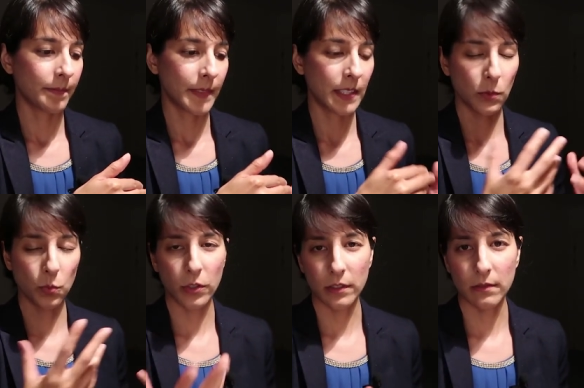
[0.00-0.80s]
this is
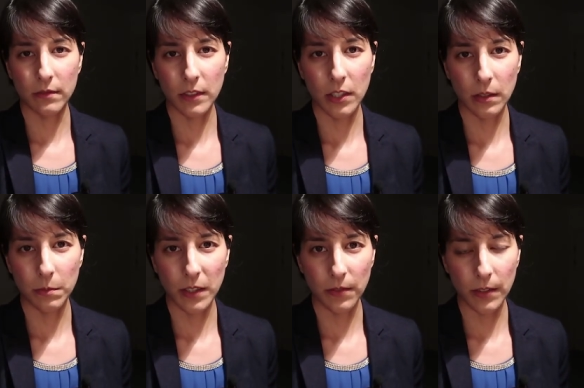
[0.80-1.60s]
what you know,
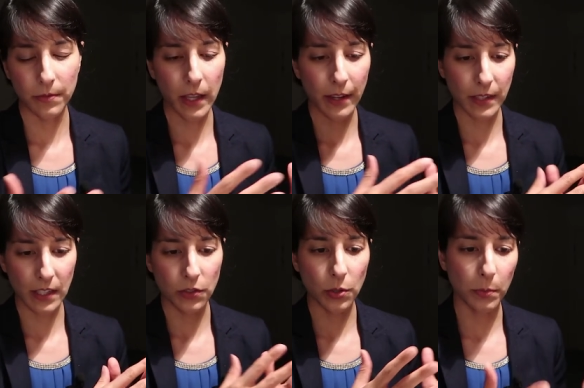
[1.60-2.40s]
if life
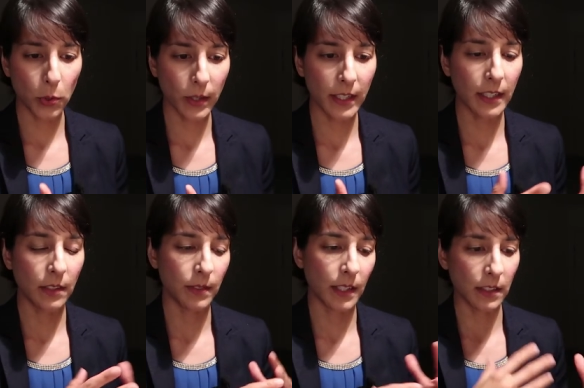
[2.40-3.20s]
gets too boring,
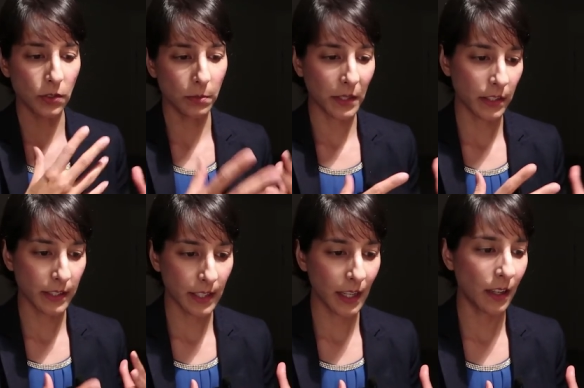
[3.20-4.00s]
if it gets too much the
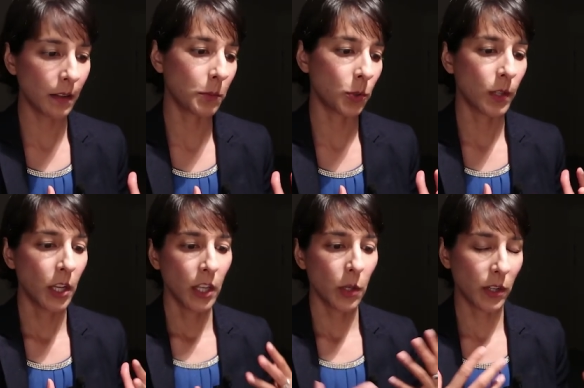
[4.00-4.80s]
same, or
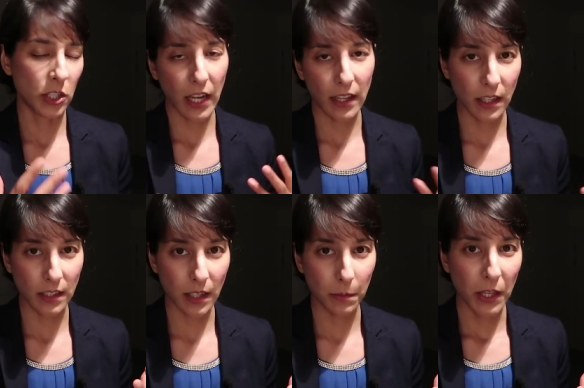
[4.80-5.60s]
you want to shake
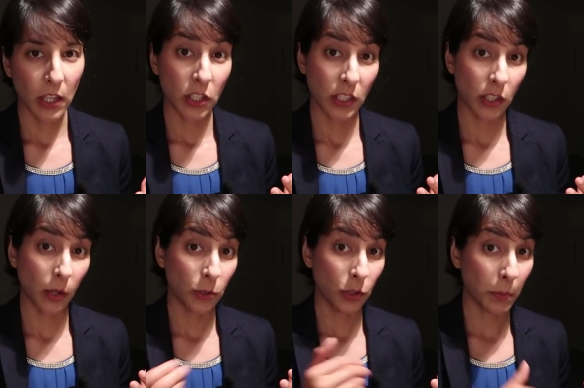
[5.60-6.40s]
things up, you need to go
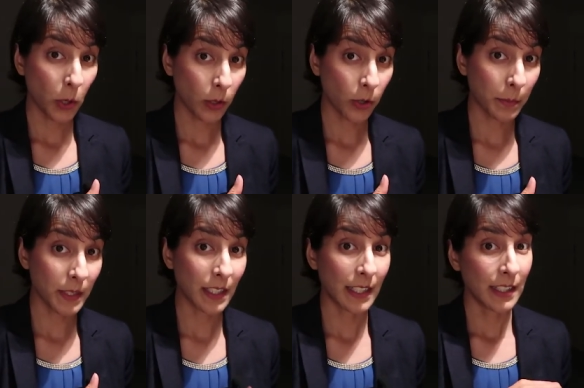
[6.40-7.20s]
into your polar
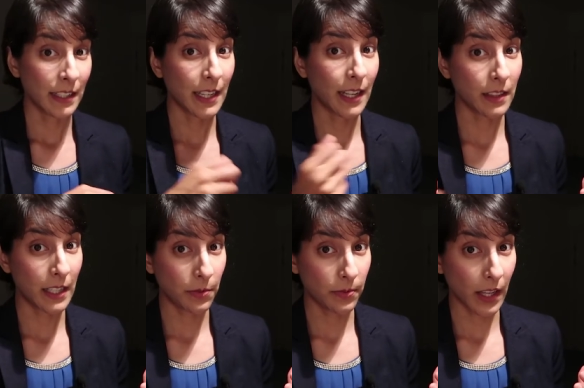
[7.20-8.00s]
opposite and take a
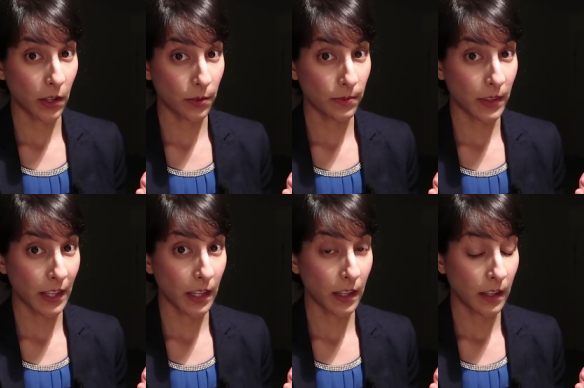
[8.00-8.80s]
leaf out of
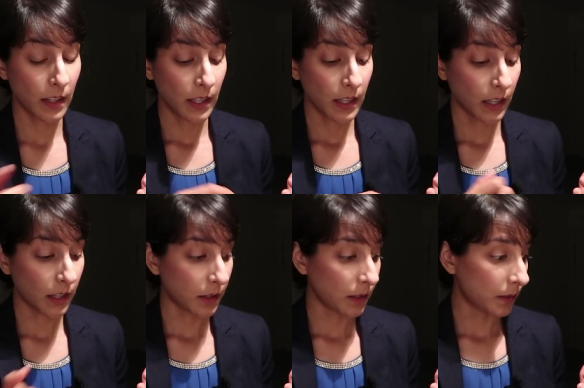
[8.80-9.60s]
their
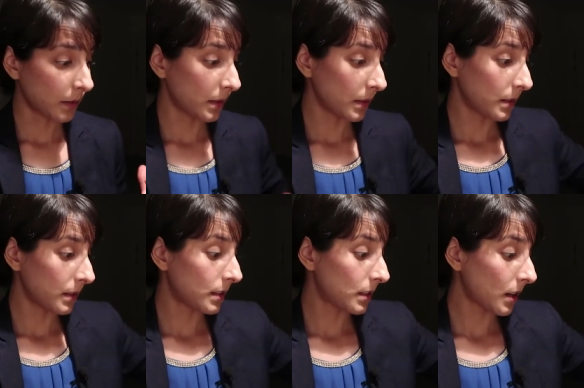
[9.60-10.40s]
uh,
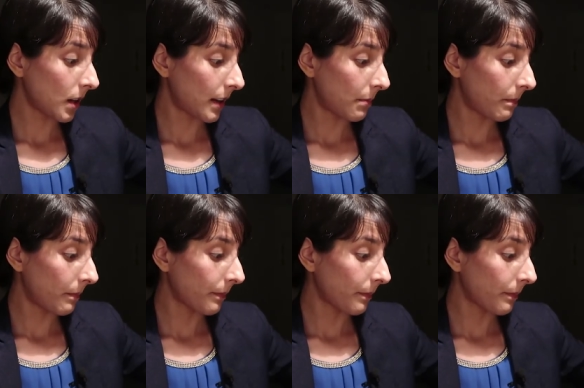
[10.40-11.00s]
sign,